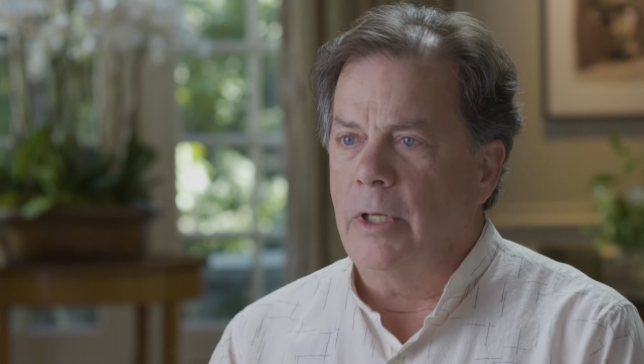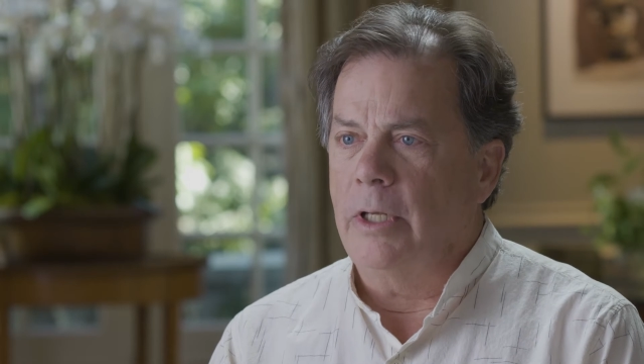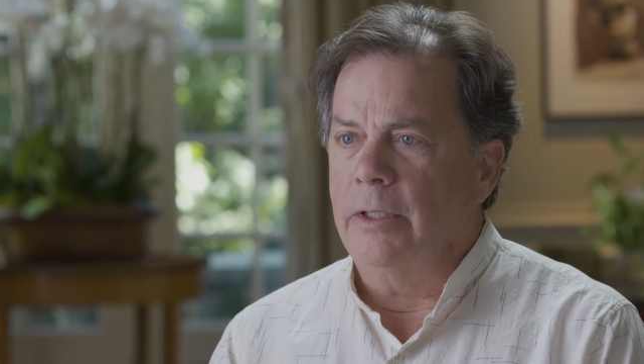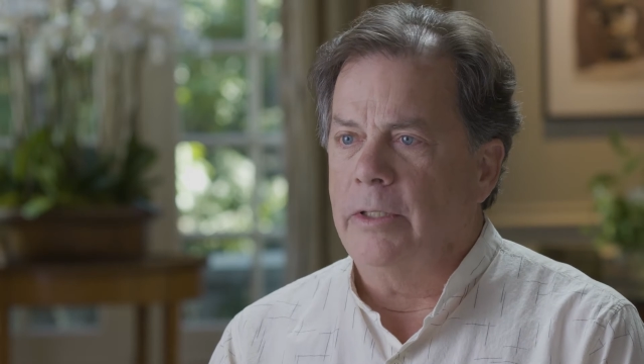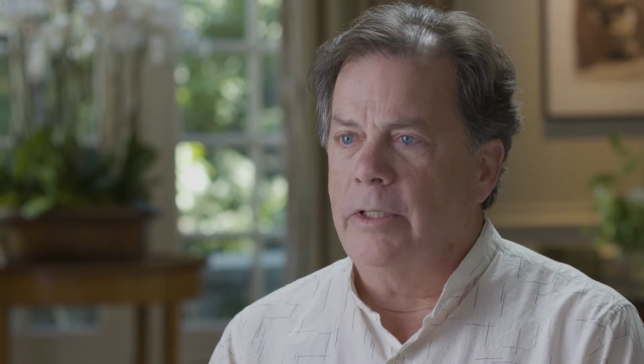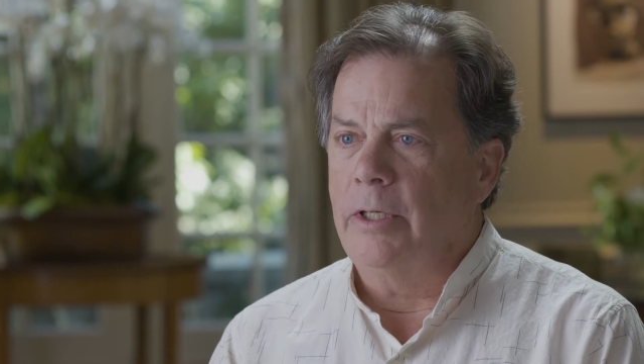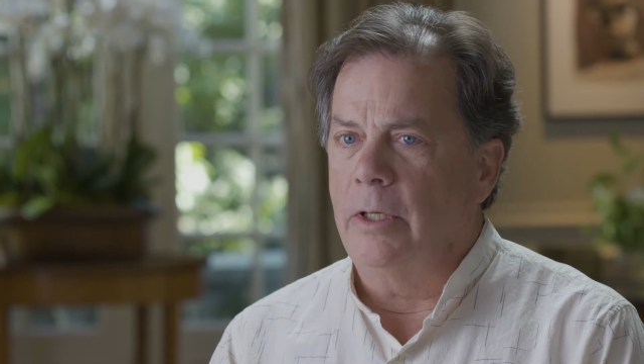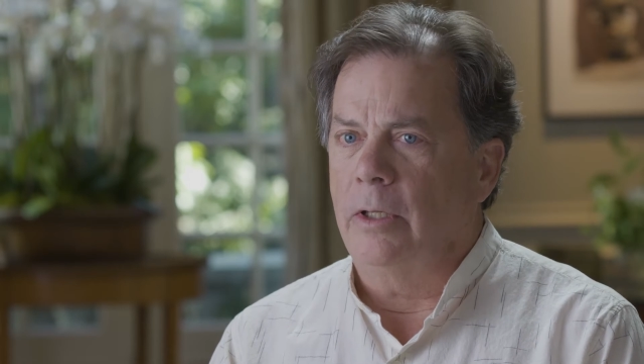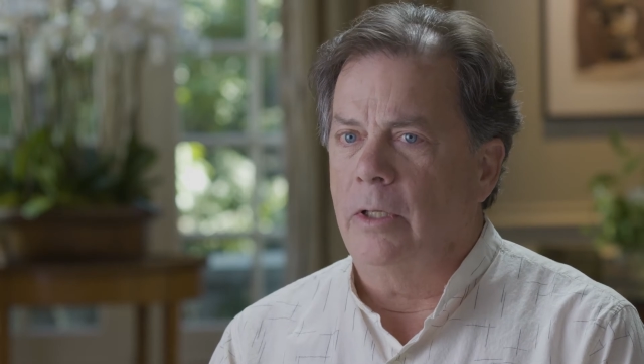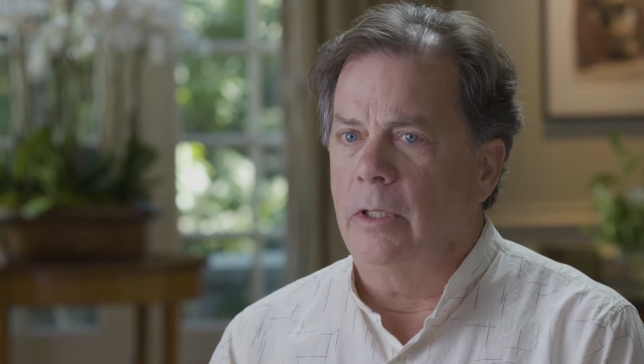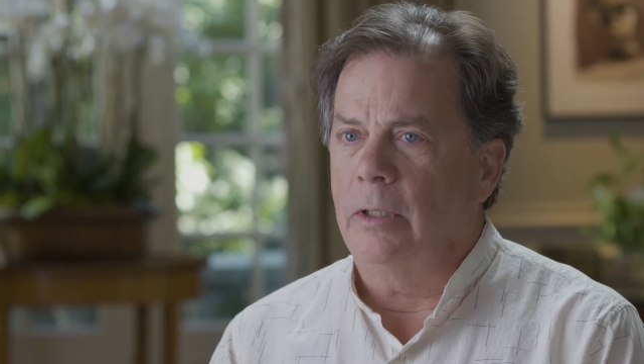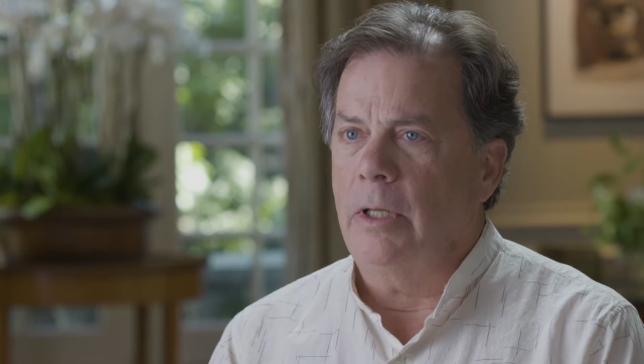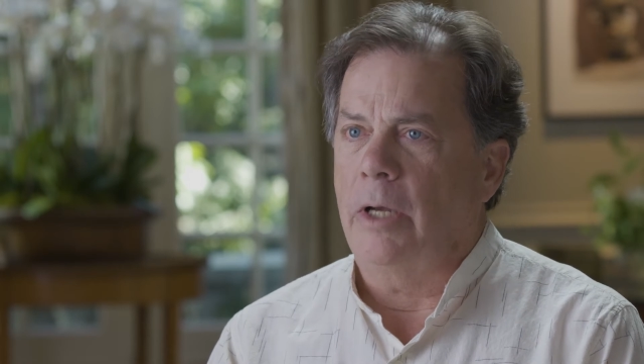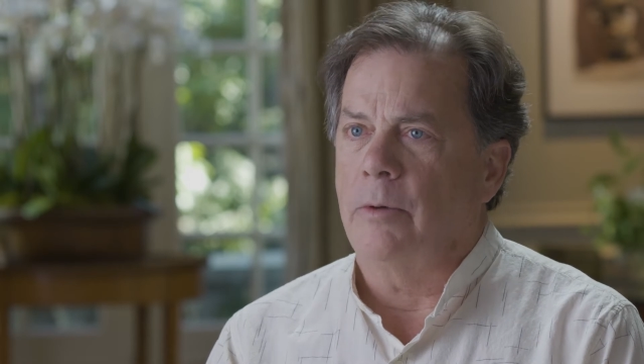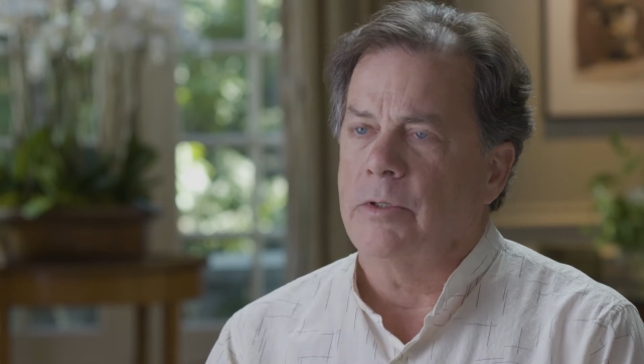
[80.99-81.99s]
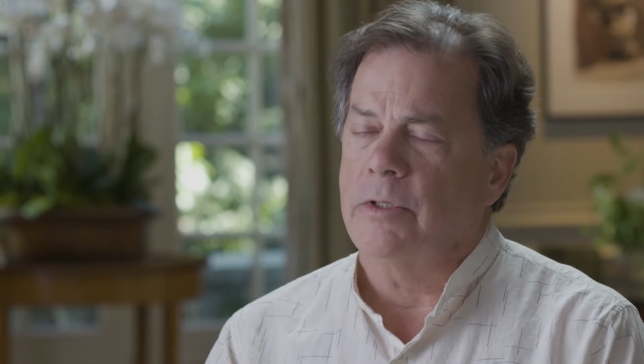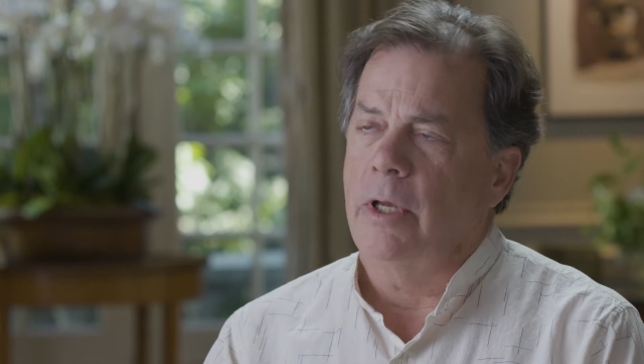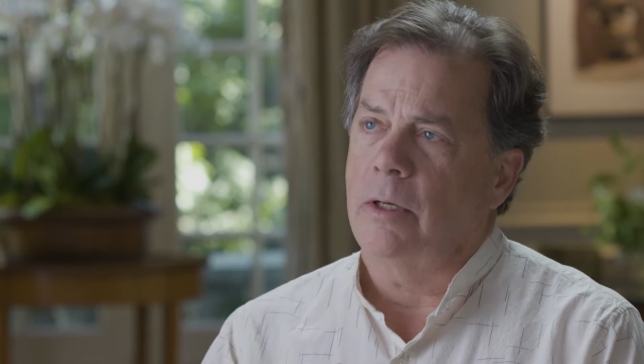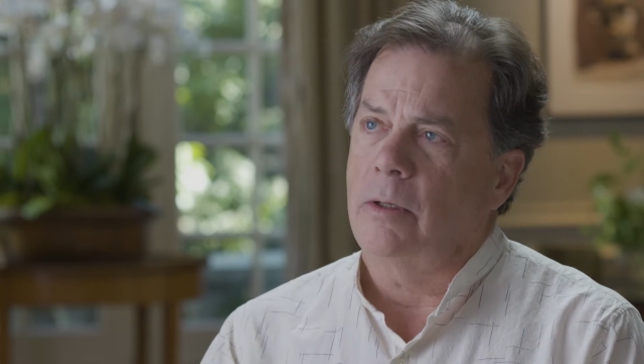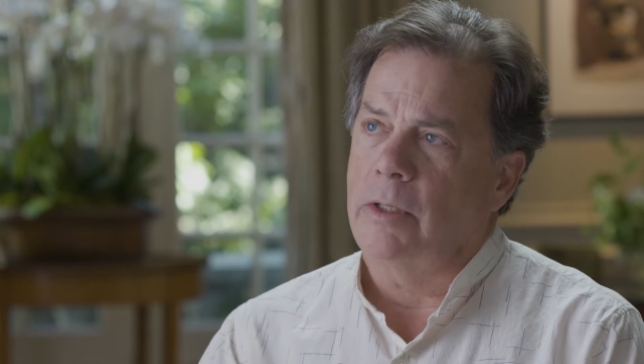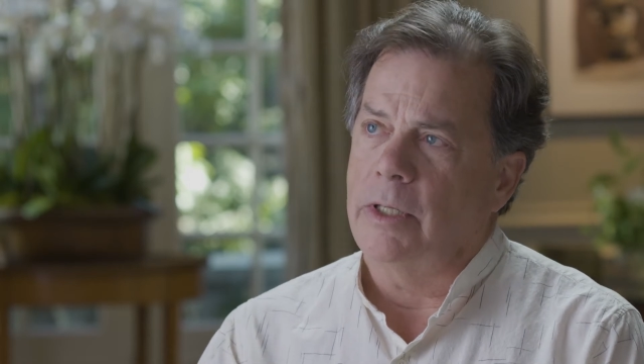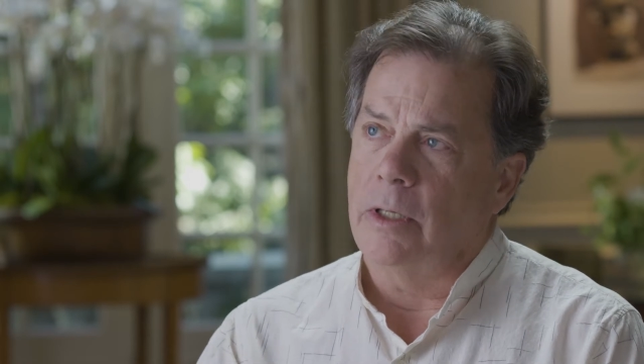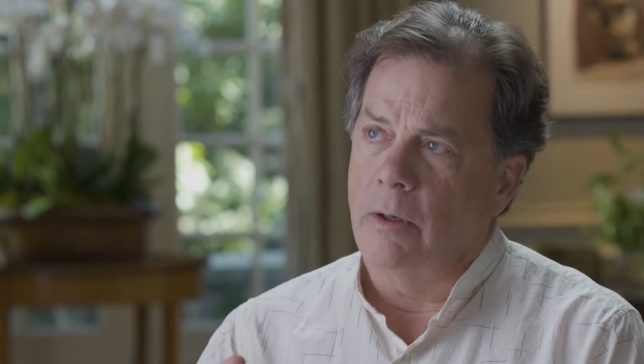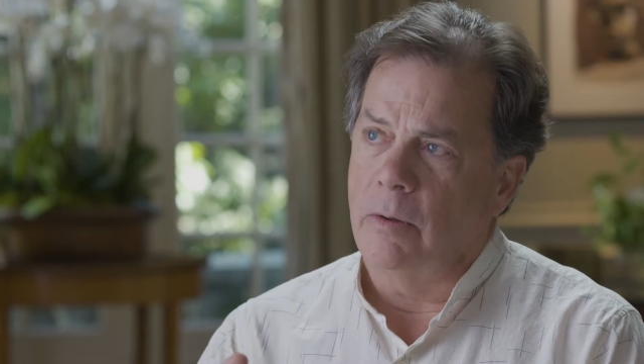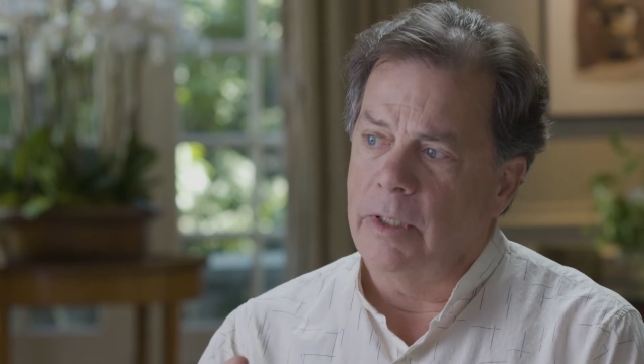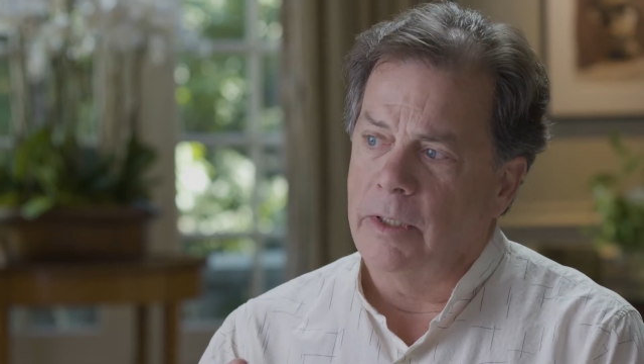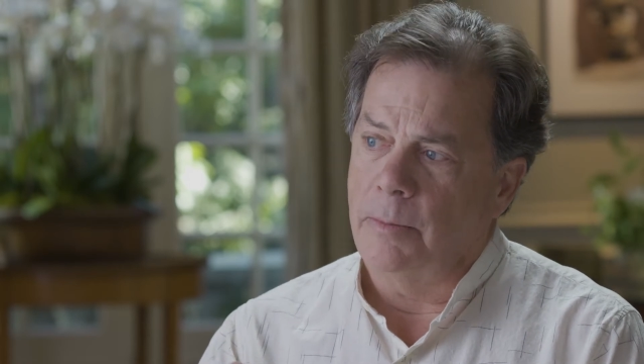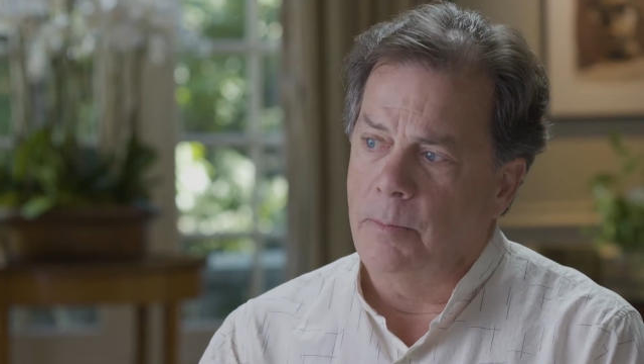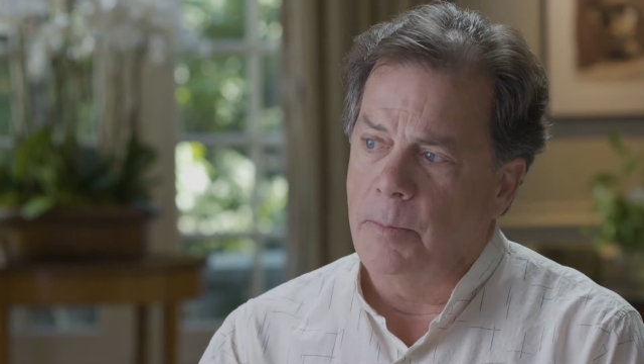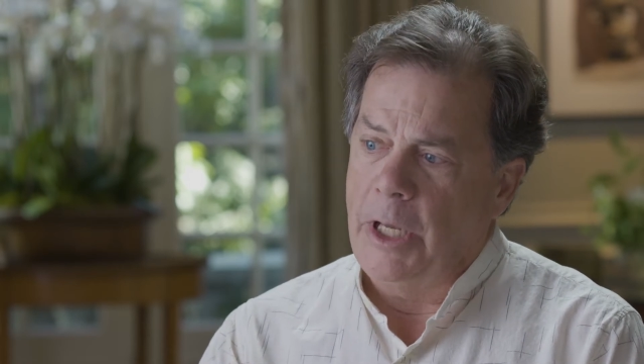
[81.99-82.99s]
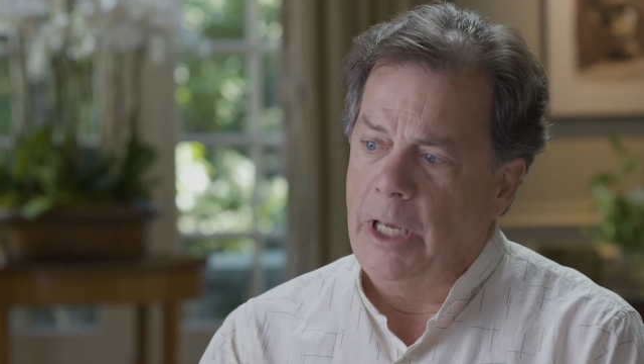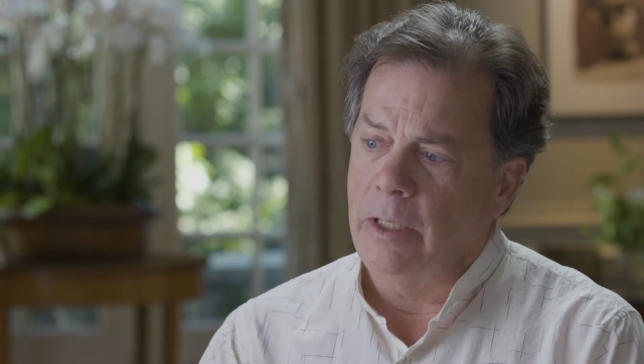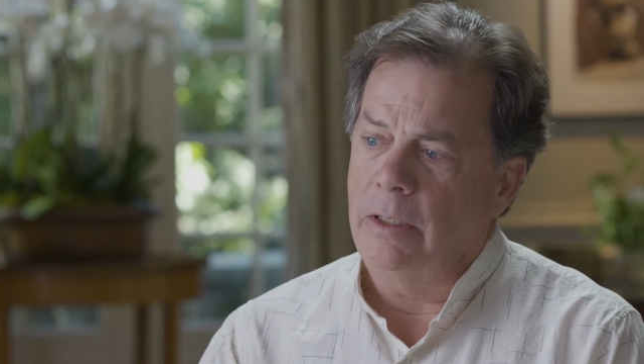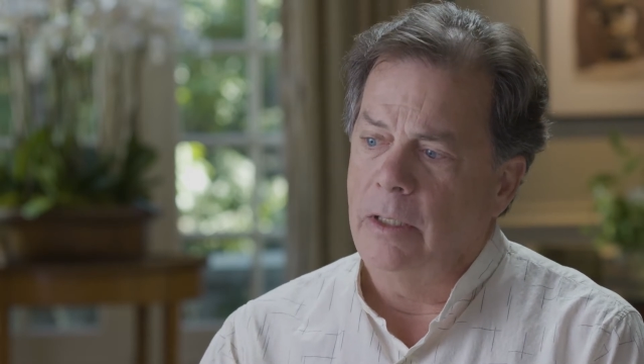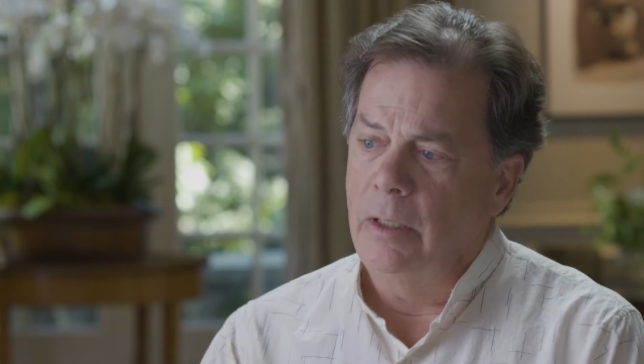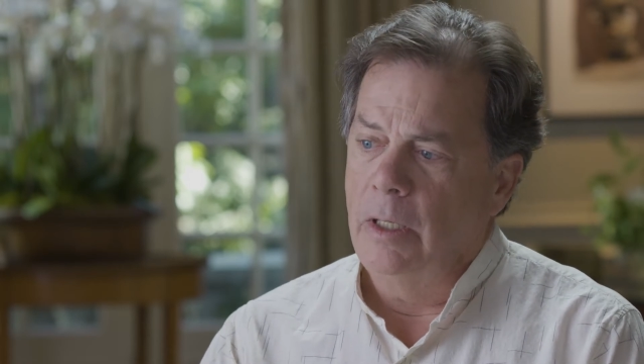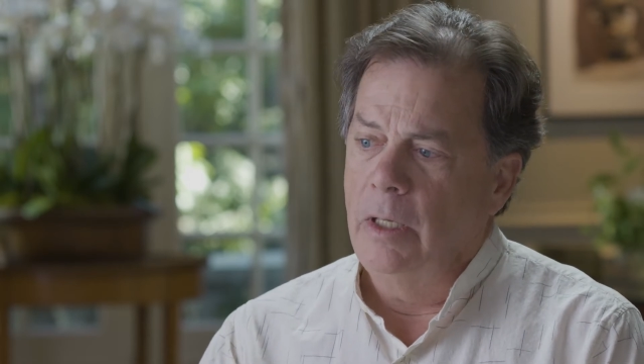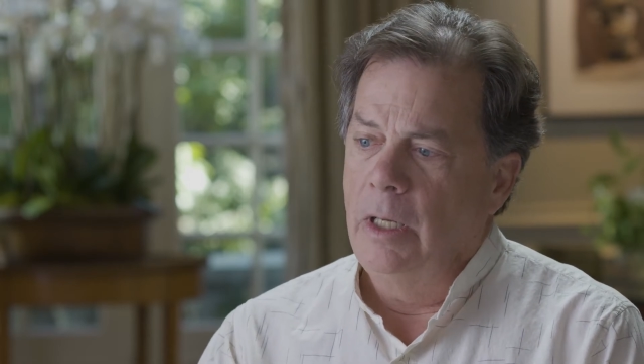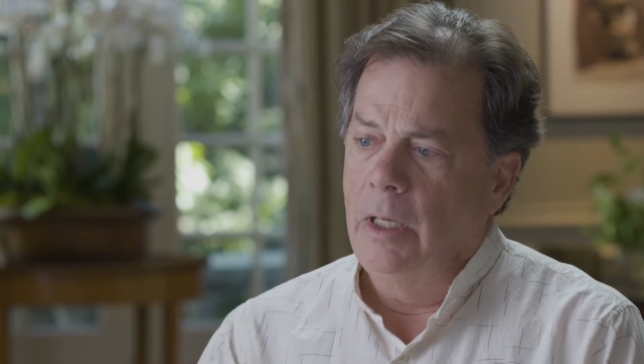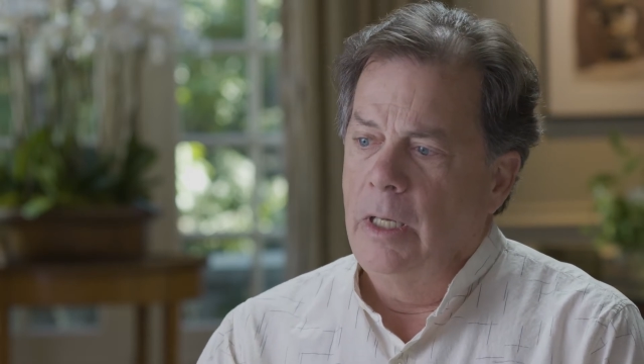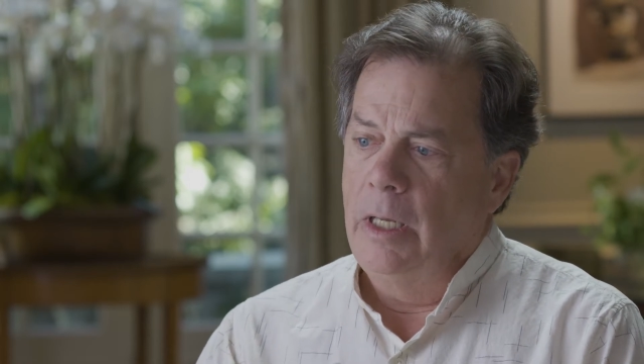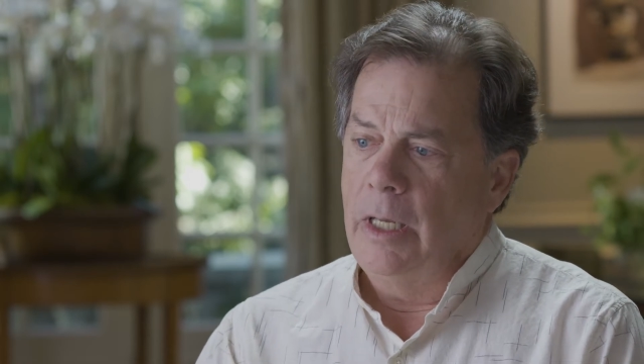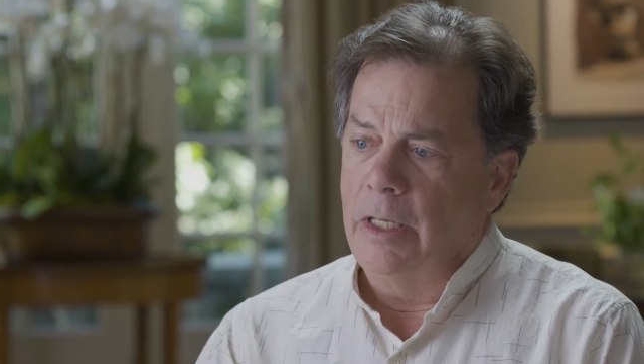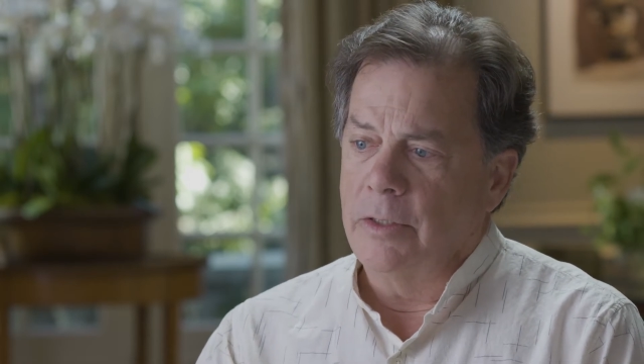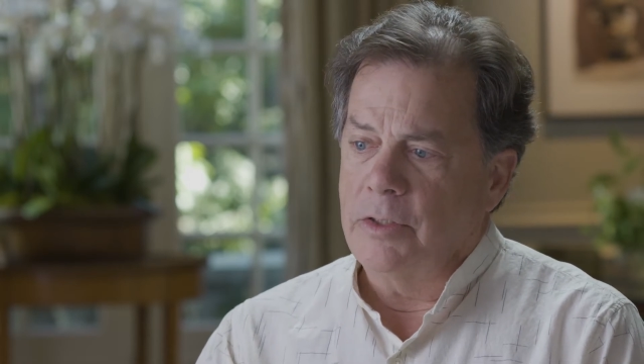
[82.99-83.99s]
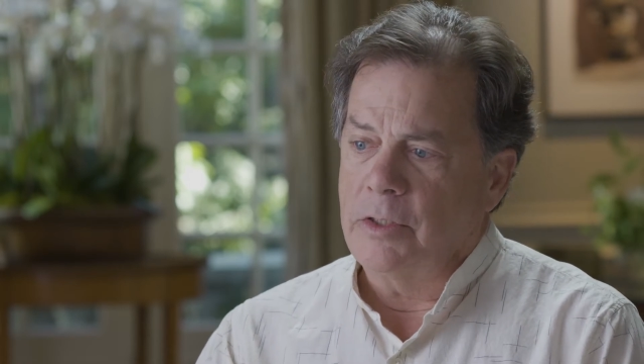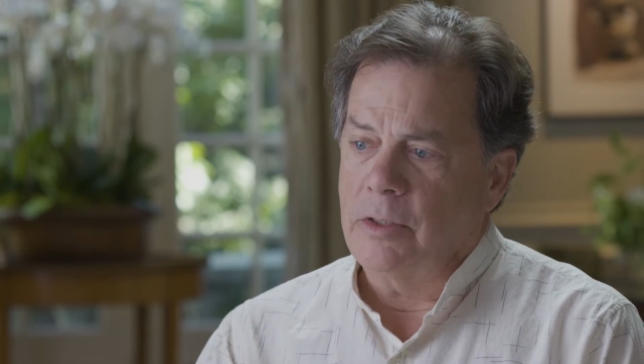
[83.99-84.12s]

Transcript: until I was not only going to bed and